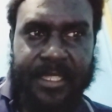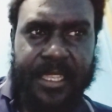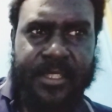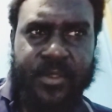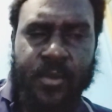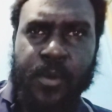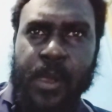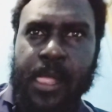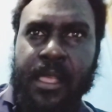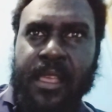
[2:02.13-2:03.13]
Yes, so
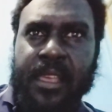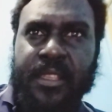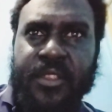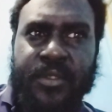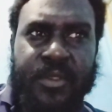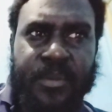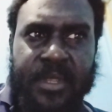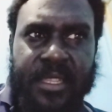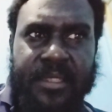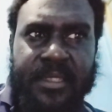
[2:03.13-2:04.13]
a YouTube
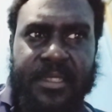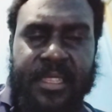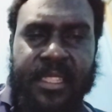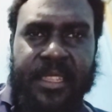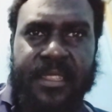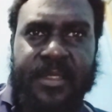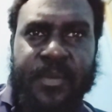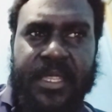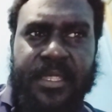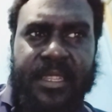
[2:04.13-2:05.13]
niche, I think it's
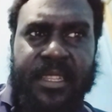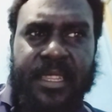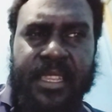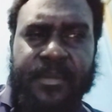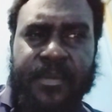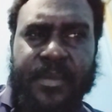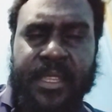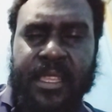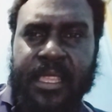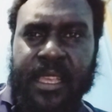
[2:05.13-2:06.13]
basically
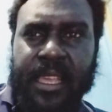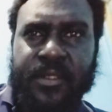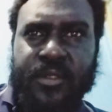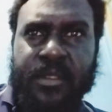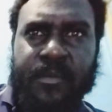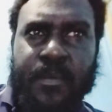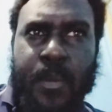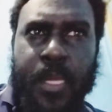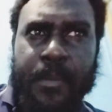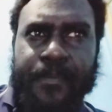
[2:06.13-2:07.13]
kind of some
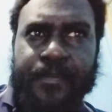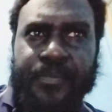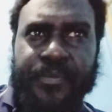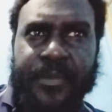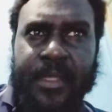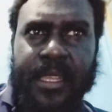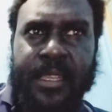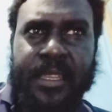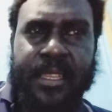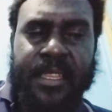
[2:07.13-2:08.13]
mm,
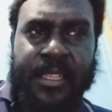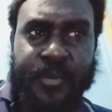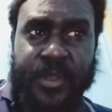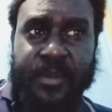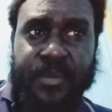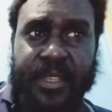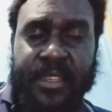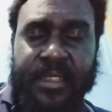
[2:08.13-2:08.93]
a specific